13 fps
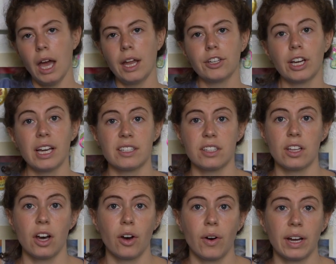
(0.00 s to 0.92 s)
And you guys
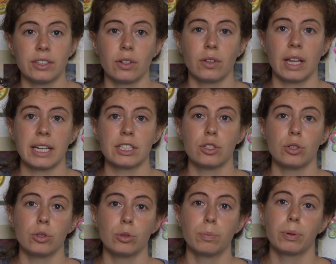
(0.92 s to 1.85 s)
know I don't like
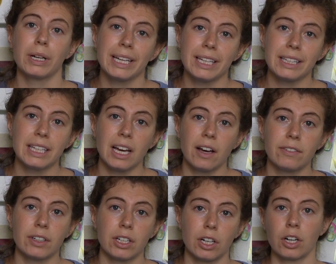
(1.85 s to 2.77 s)
to preheat the
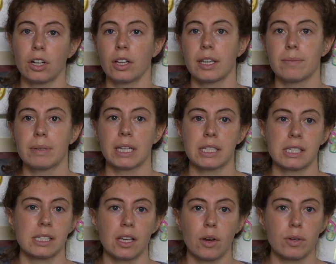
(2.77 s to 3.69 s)
oven early because
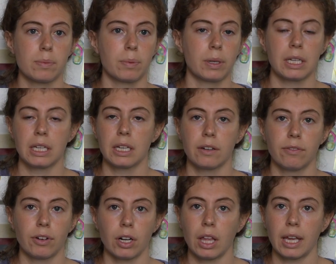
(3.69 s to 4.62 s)
it's always preheated
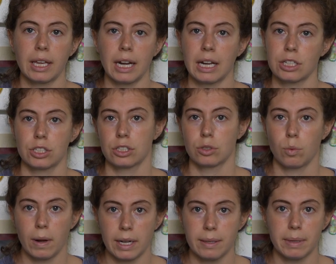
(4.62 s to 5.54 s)
for like an extra
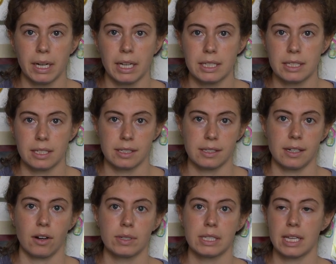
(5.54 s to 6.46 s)
20 minutes because it
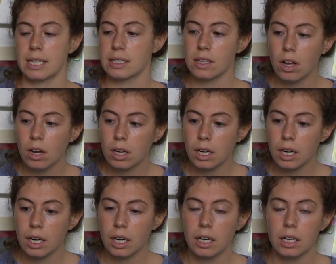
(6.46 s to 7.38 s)
always takes
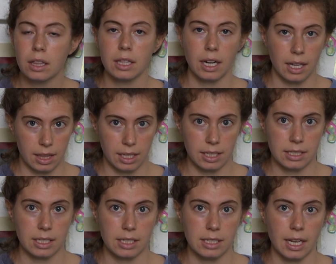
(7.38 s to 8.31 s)
longer than I think
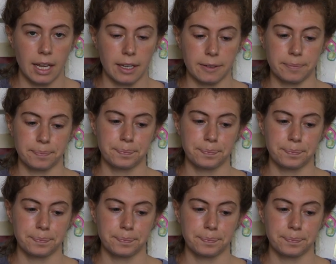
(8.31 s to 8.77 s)
it's gonna take.